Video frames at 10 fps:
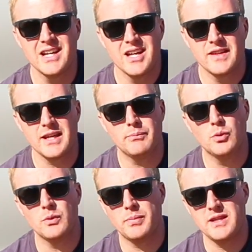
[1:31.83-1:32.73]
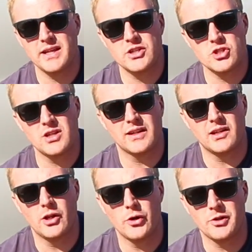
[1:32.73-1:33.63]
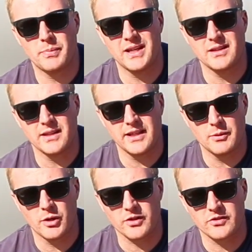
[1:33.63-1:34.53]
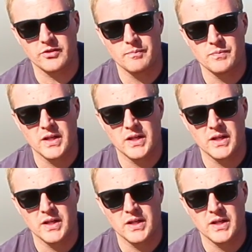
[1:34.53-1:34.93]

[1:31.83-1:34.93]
the input would be the engine and the load being the gearbox.